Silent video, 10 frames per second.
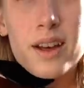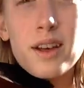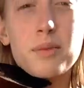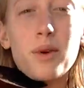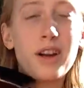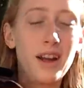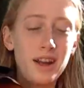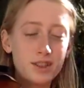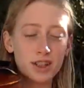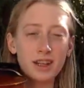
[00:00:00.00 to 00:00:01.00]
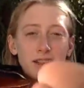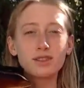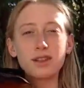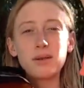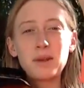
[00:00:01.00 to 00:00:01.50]
Good morning, Adrian.
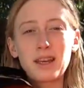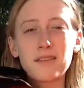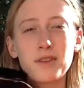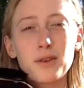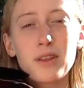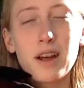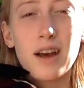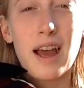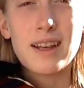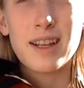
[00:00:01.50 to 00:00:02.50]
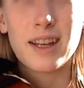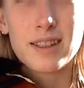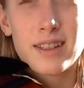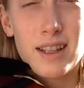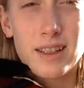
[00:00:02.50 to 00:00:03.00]
So let me give you the
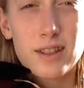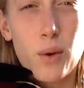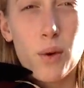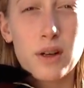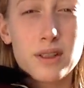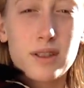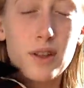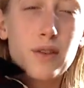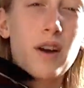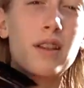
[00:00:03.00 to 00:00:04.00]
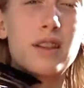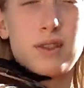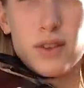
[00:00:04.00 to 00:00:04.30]
endings to these chords. So you've got these